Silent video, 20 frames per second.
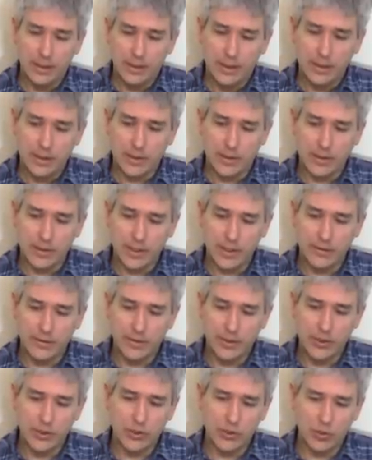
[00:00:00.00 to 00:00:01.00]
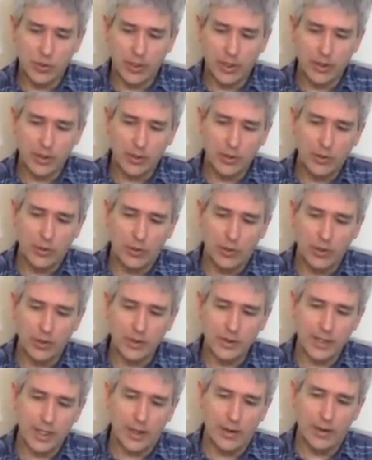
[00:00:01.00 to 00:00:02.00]
So instead of just shorting the
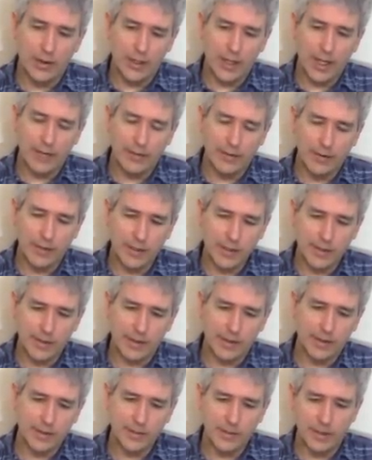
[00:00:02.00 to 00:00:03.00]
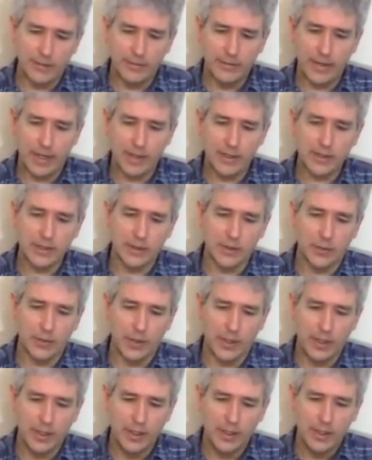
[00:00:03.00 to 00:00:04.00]
coils out and having this thing spin faster,
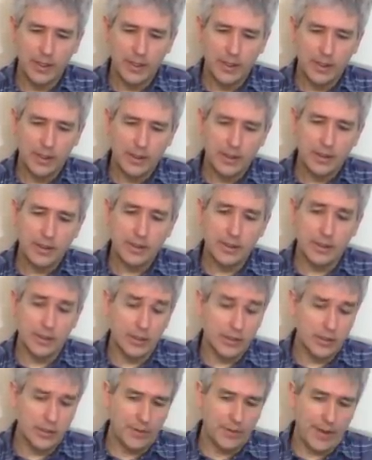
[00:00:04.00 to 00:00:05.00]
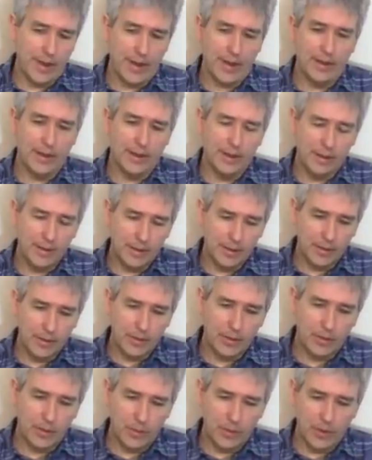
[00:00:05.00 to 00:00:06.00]
we still do that
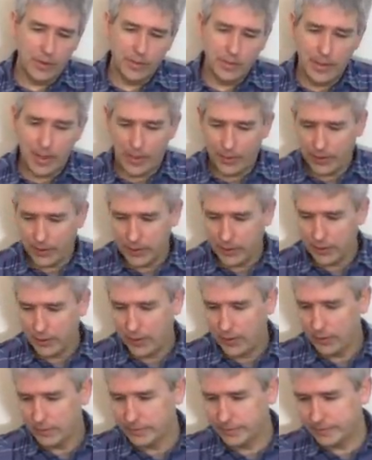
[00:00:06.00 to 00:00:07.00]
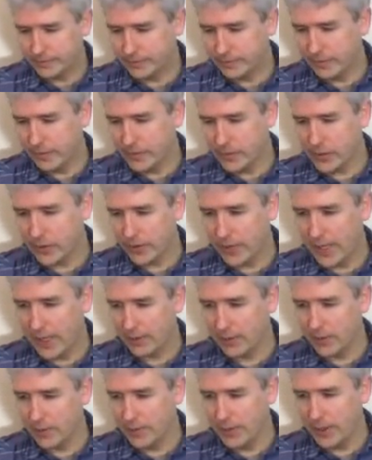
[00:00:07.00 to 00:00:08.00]
with powering a load. So that
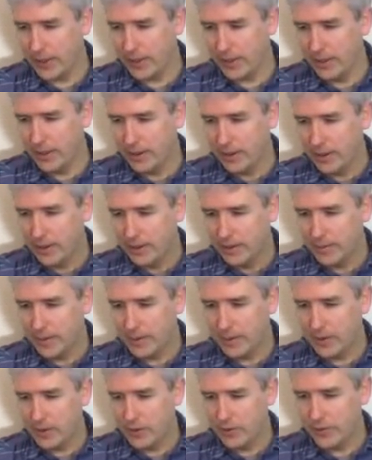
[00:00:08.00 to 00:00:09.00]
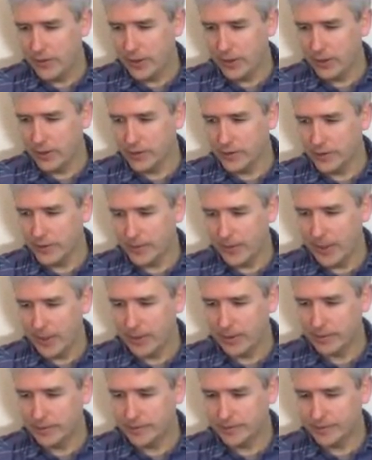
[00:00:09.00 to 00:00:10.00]
will be maybe 2 videos from
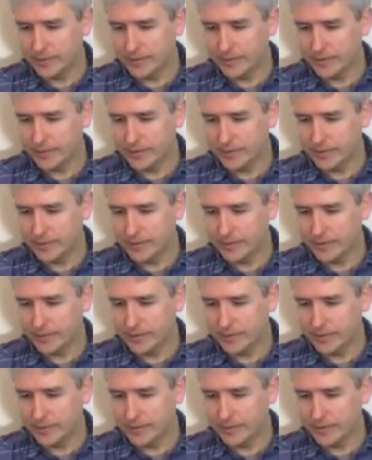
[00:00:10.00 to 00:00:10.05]
now.